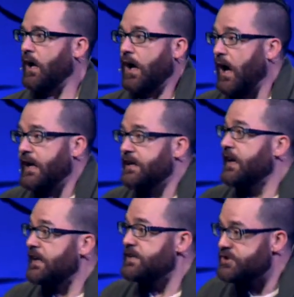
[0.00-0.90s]
I can
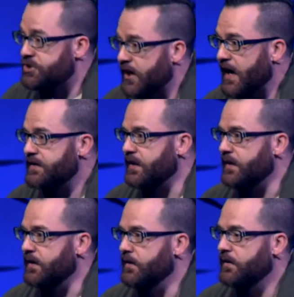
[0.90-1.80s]
get distracted.
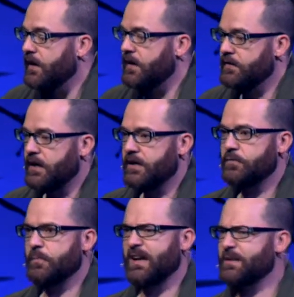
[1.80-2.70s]
And God
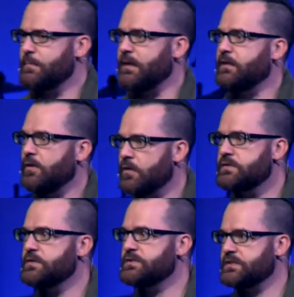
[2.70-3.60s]
reminded me, Your
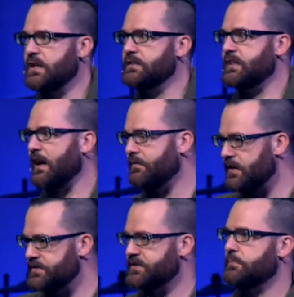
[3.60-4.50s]
two sons, I've
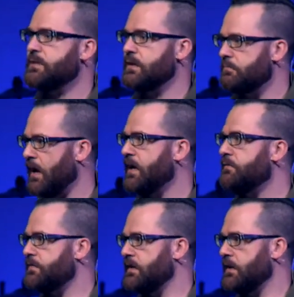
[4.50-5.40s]
got something in mind
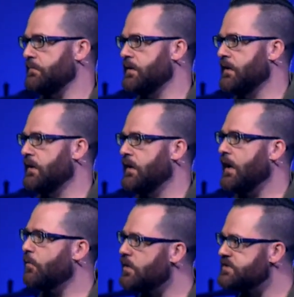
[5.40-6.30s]
for them,
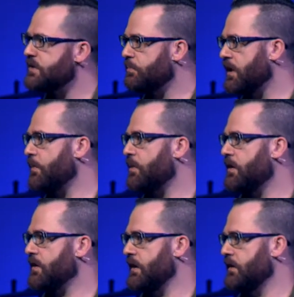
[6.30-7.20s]
and I want you to play a
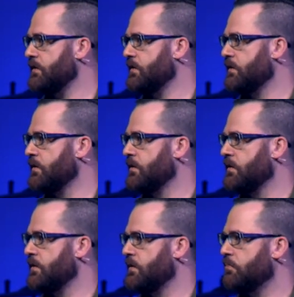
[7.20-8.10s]
part in it.
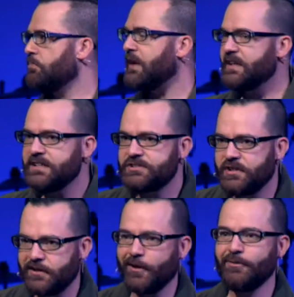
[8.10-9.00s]
But I need you
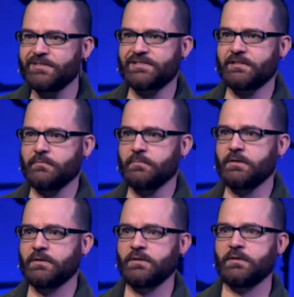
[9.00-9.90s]
to notice them.
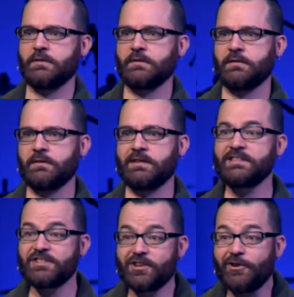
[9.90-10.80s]
I
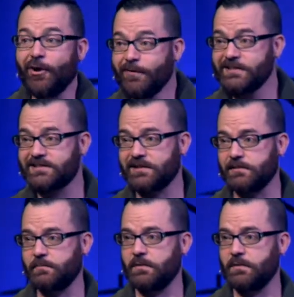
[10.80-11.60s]
need you to notice them.